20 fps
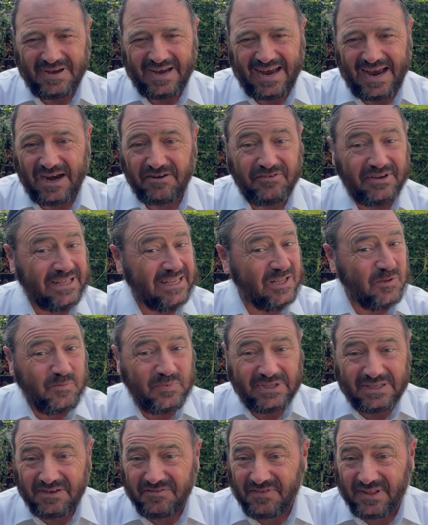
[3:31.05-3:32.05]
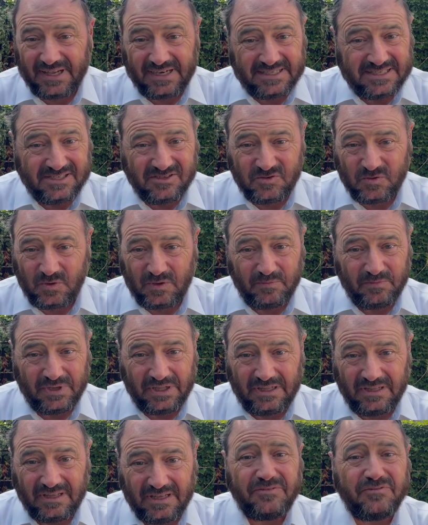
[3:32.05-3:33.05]
I really believe that it's
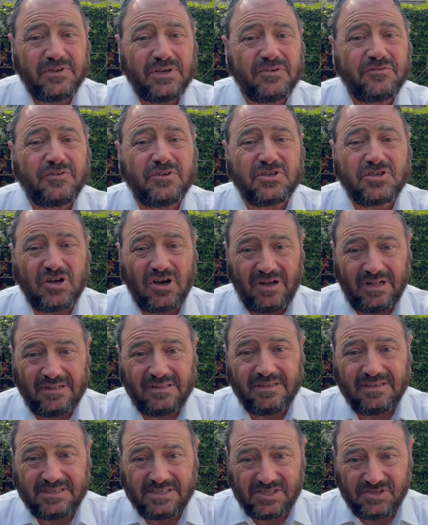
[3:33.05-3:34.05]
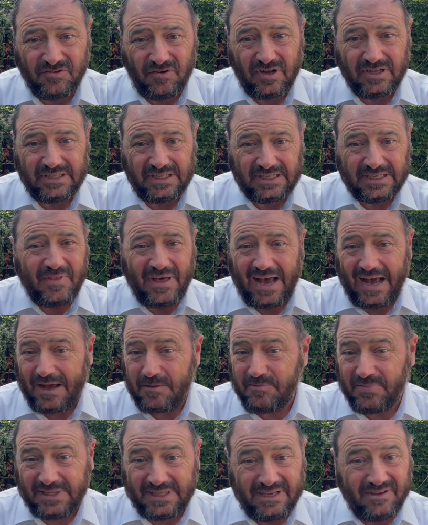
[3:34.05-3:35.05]
doable. Even if your child is struggling, I
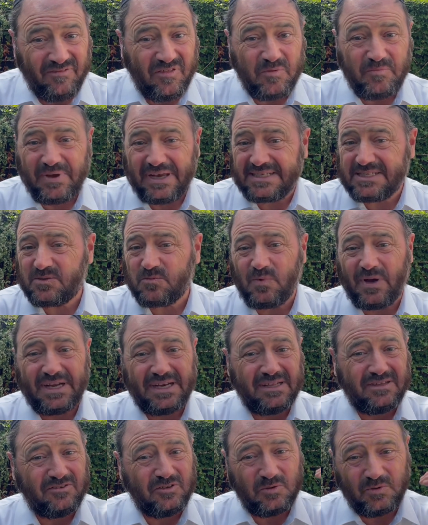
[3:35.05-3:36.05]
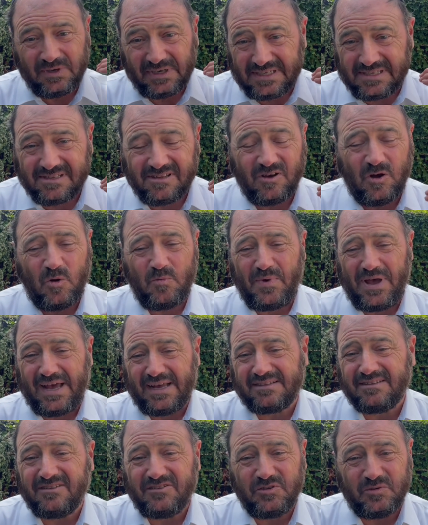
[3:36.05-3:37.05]
believe the best way to do it is to go
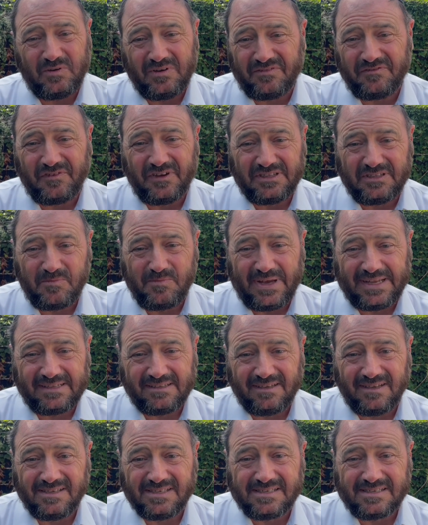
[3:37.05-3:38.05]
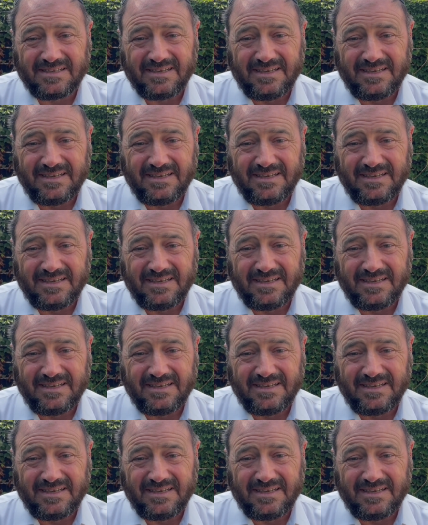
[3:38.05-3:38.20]
back to doing fundamentals.